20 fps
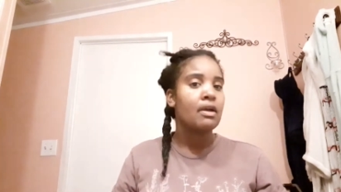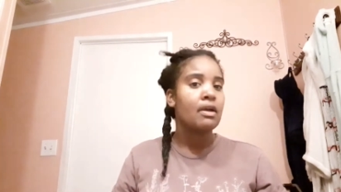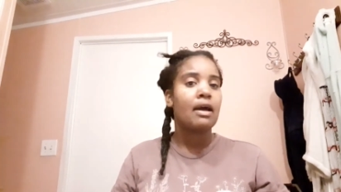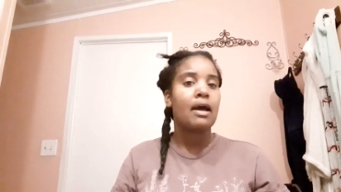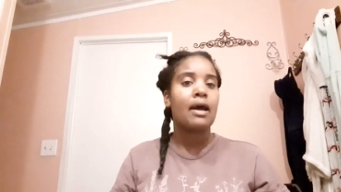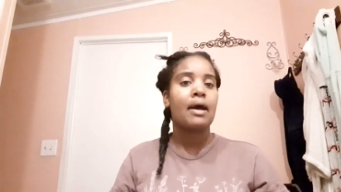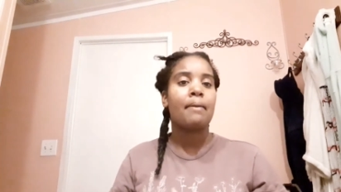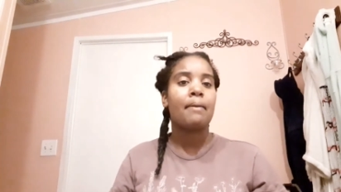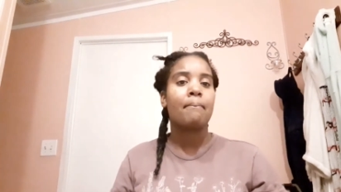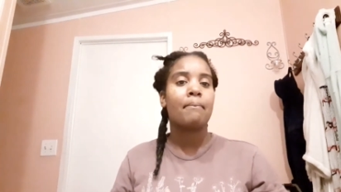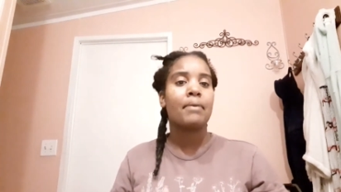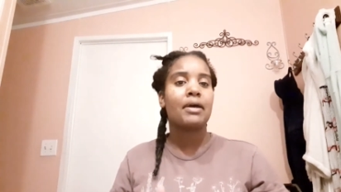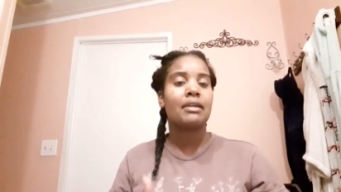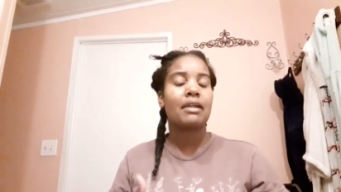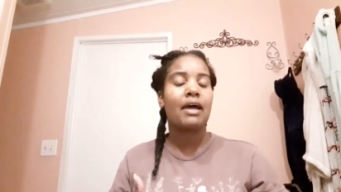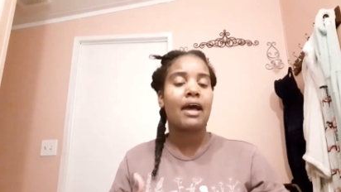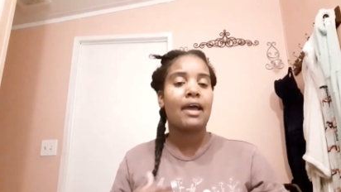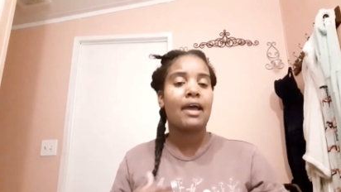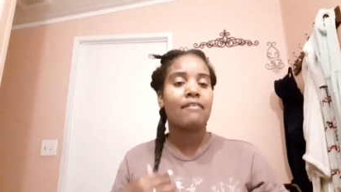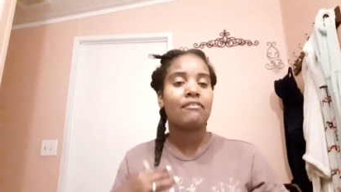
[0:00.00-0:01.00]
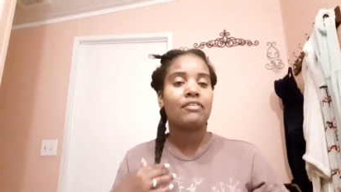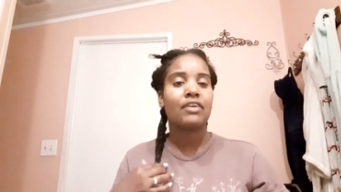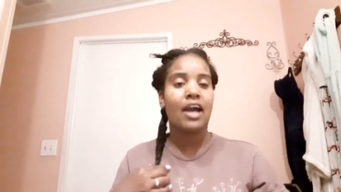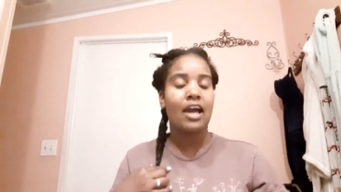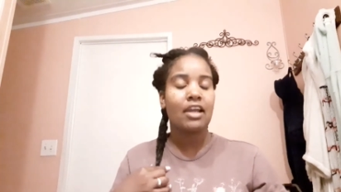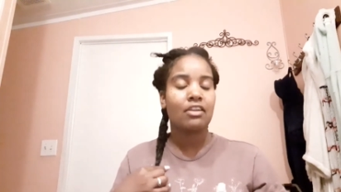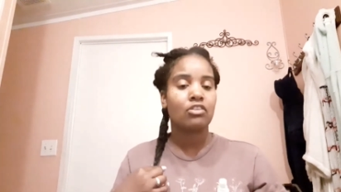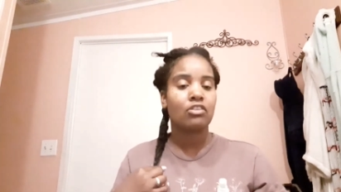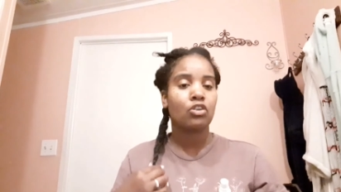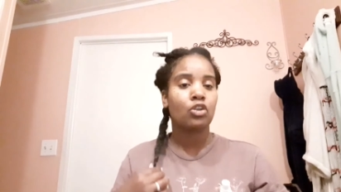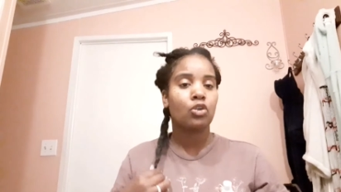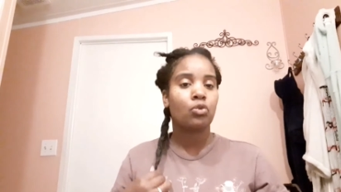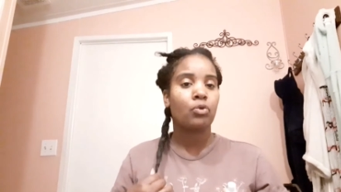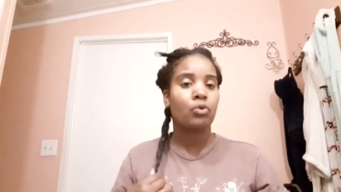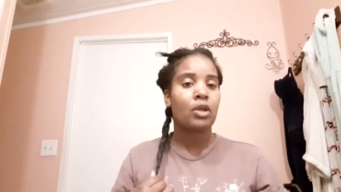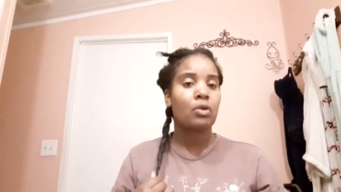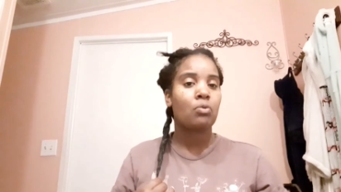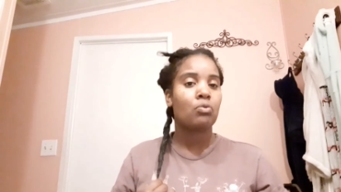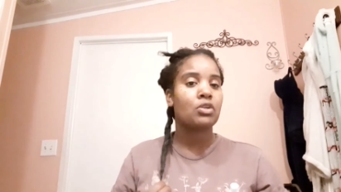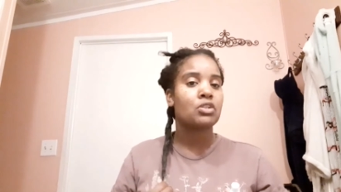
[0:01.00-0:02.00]
But I've gotten
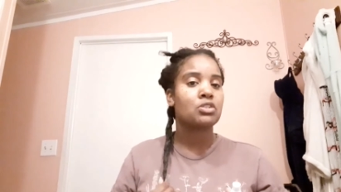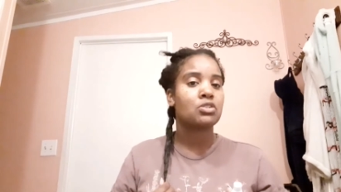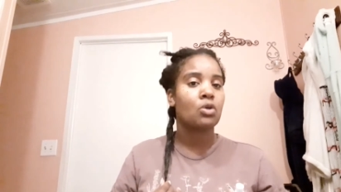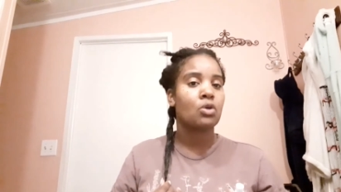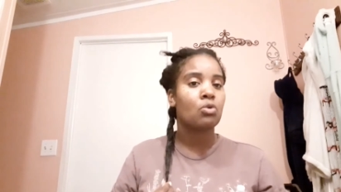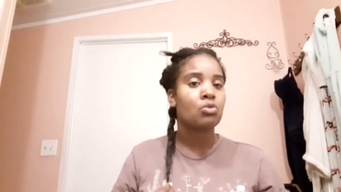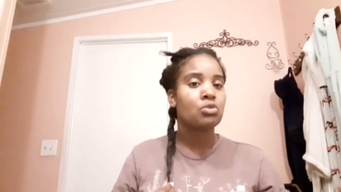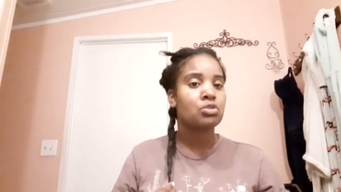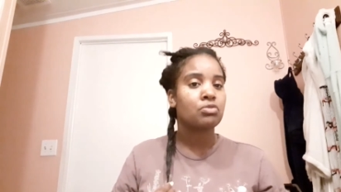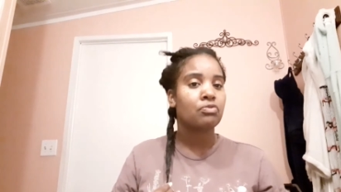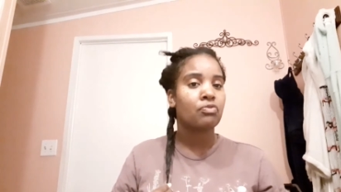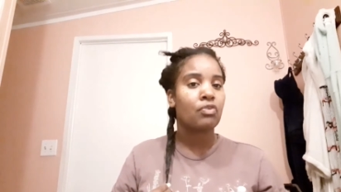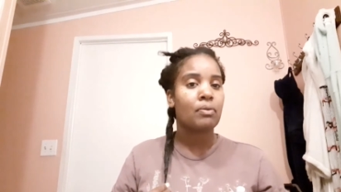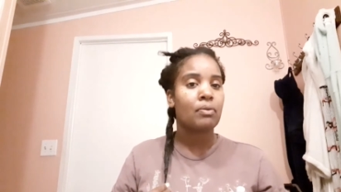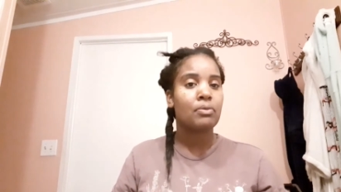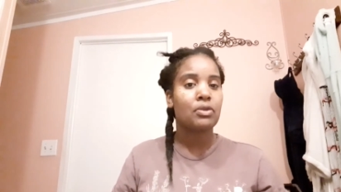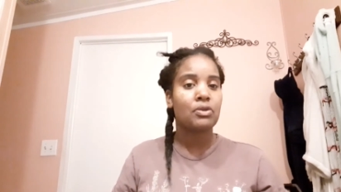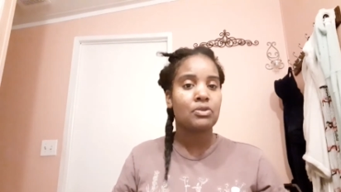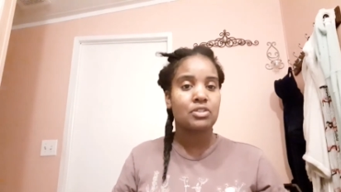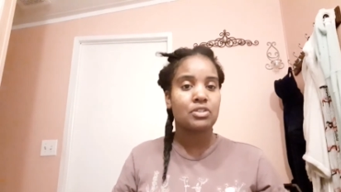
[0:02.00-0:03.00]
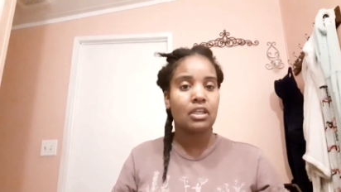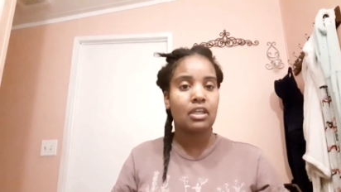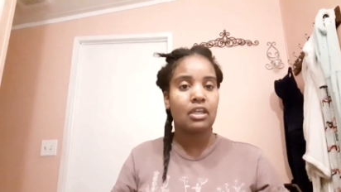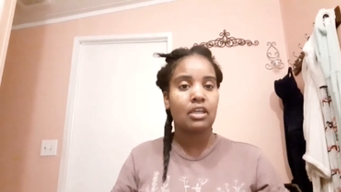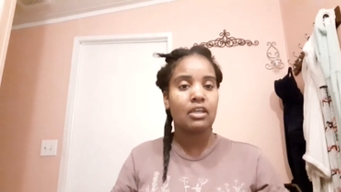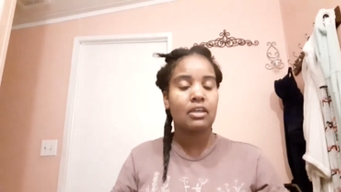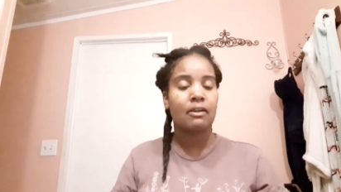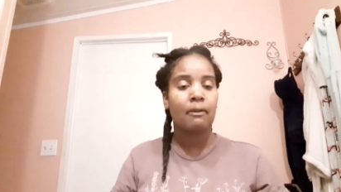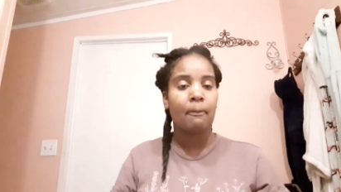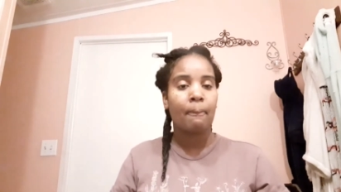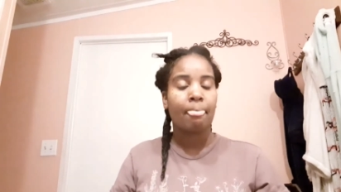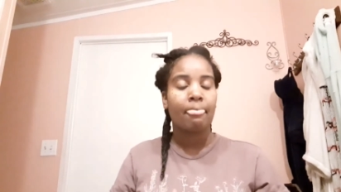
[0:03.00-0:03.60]
great results from using it.